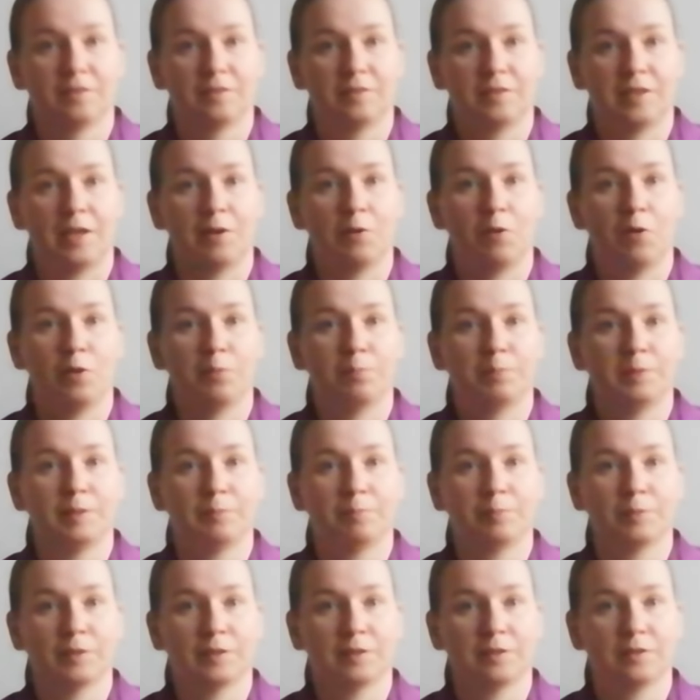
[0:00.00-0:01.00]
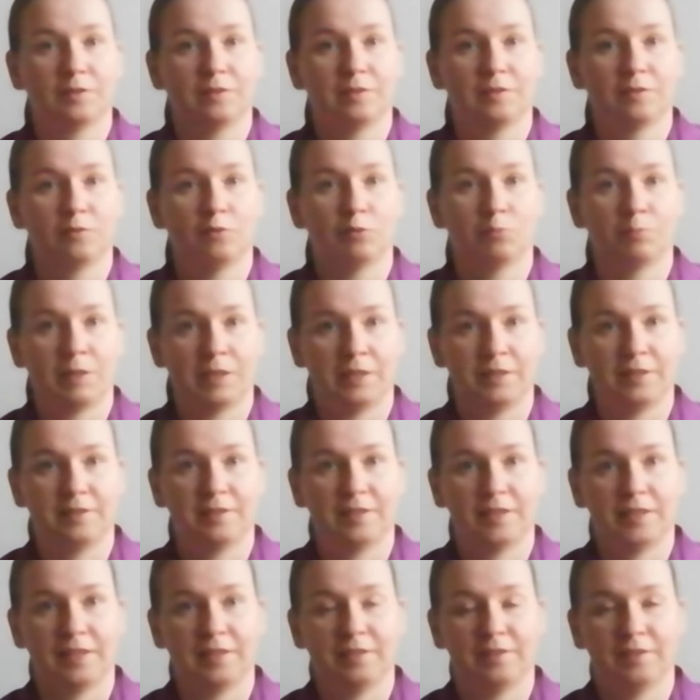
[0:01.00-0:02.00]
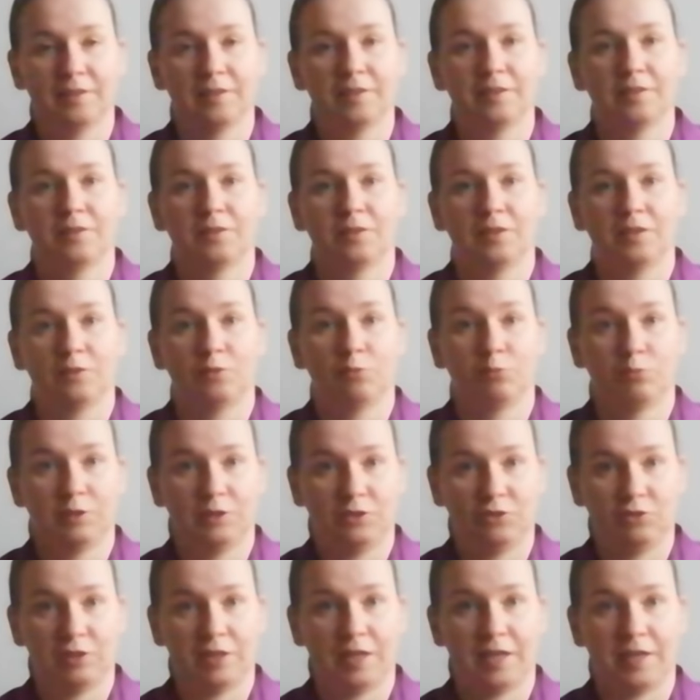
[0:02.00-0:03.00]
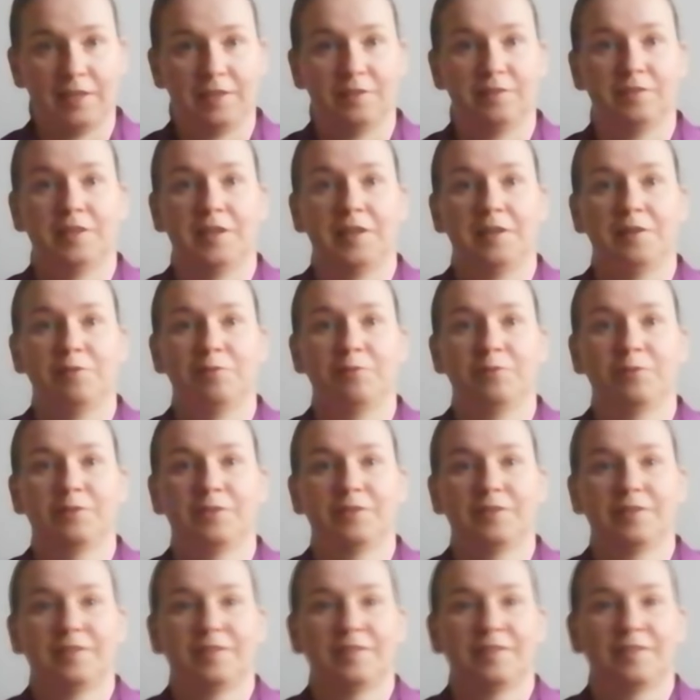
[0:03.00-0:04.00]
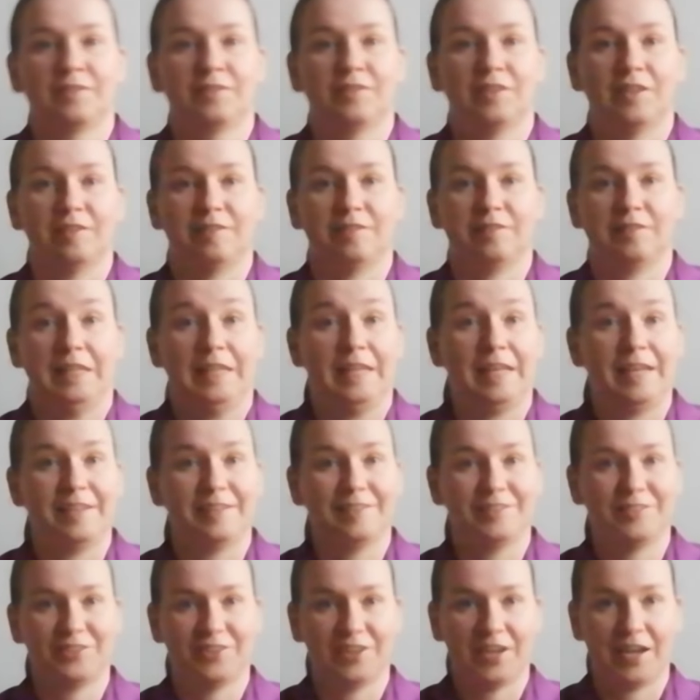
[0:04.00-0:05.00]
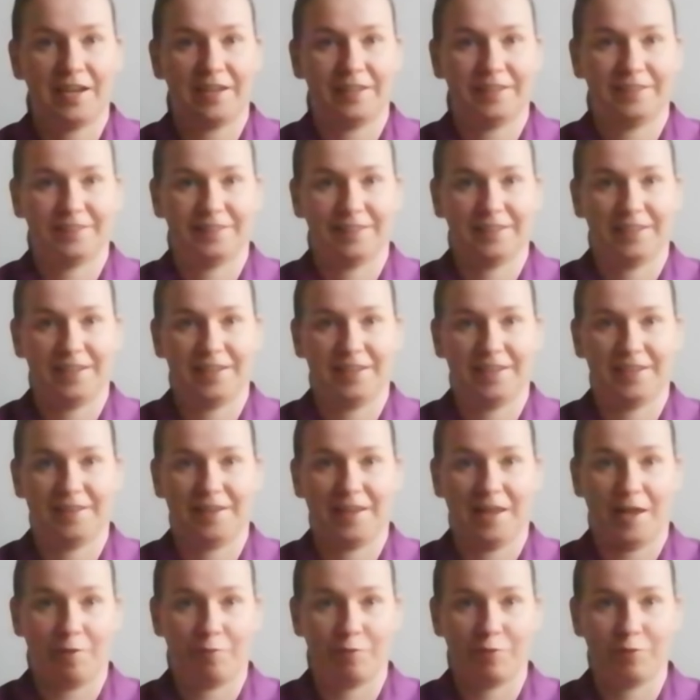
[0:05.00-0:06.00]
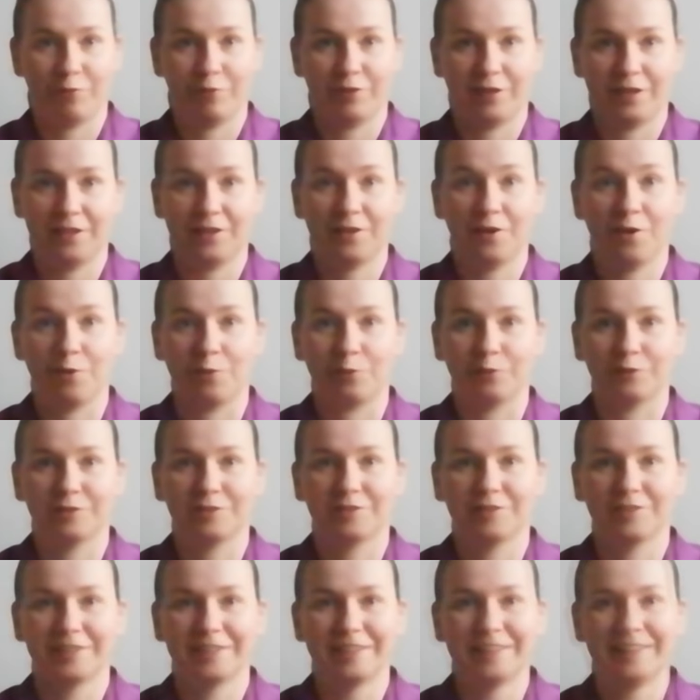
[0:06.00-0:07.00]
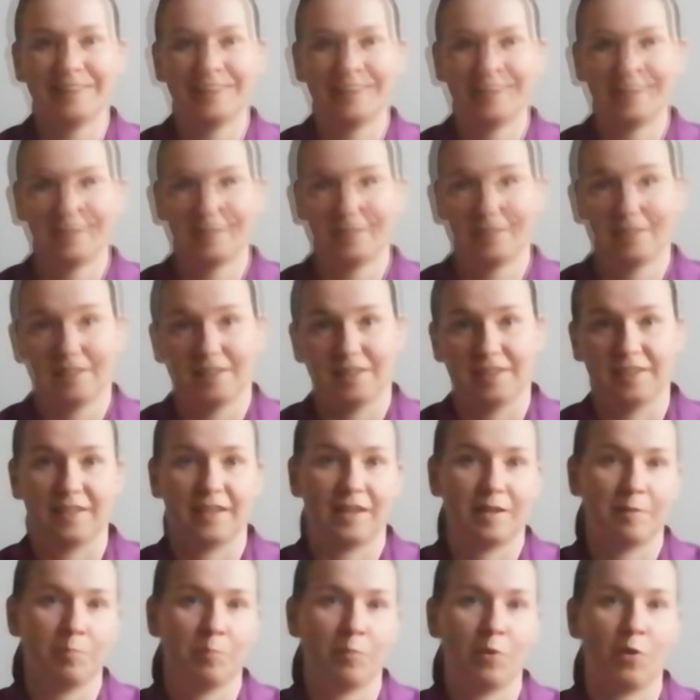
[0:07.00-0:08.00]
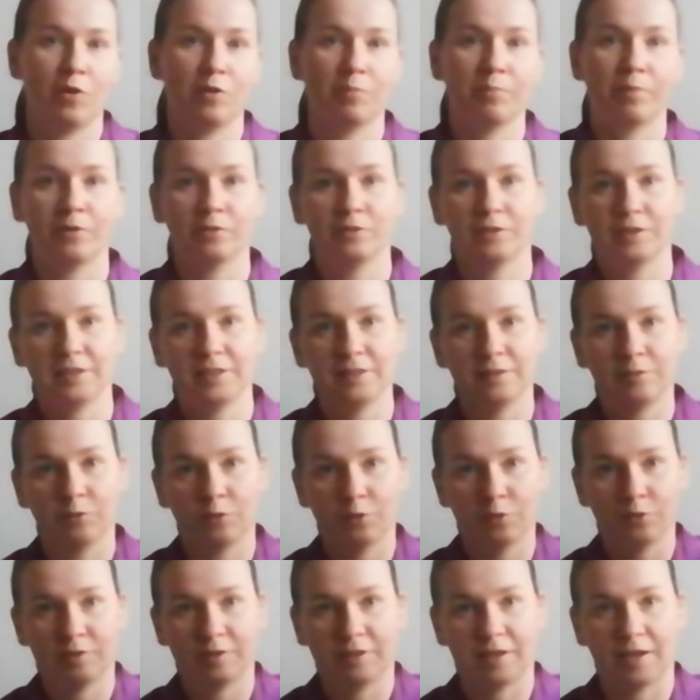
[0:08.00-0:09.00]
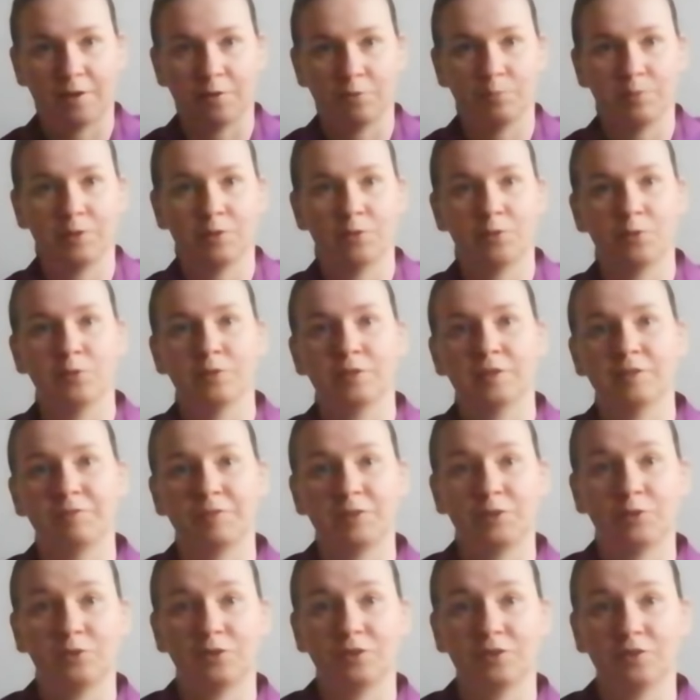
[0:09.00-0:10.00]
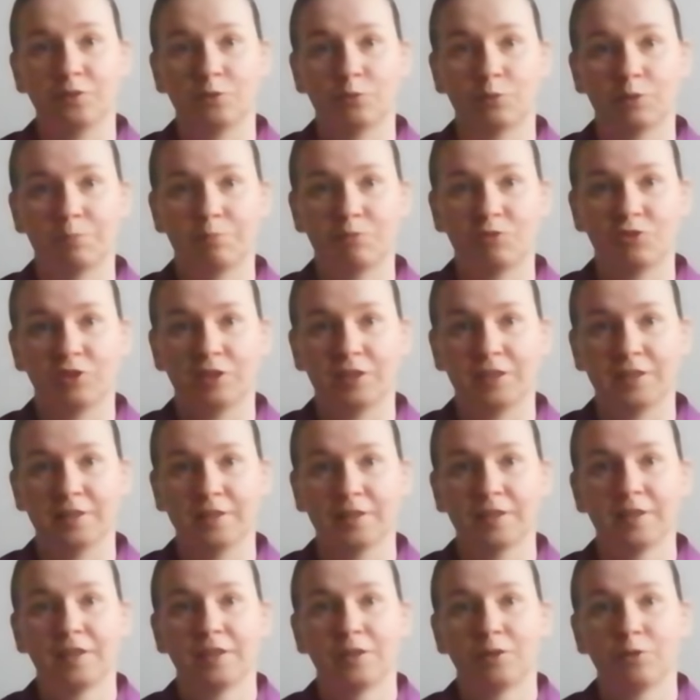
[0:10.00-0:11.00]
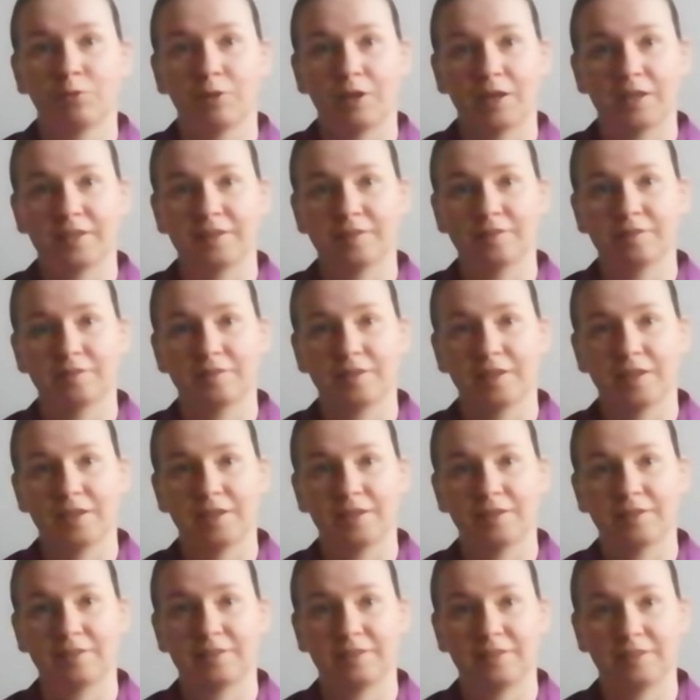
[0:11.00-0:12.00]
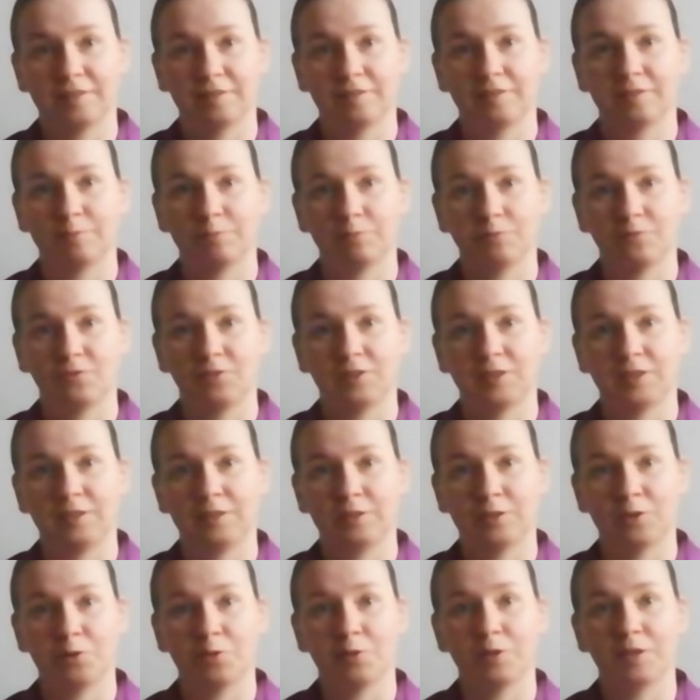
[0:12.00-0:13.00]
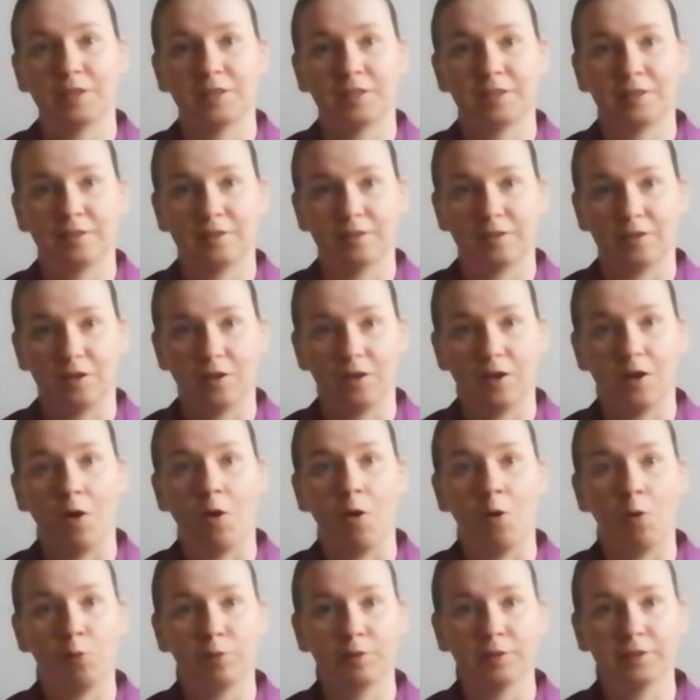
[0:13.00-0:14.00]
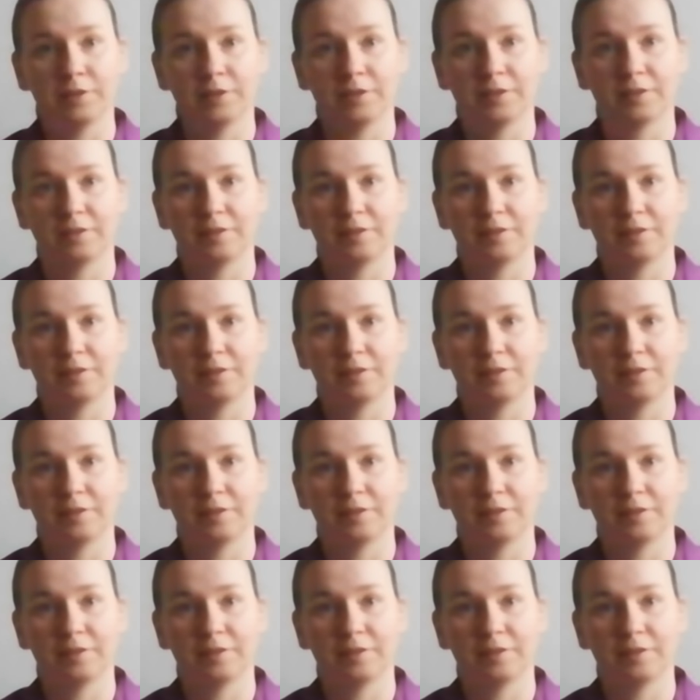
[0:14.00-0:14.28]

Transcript: tell all people to meditate, to reach their higher self. Just let it shine and everything goes. Again, more about the ego down below in the video description to understand this video in whole,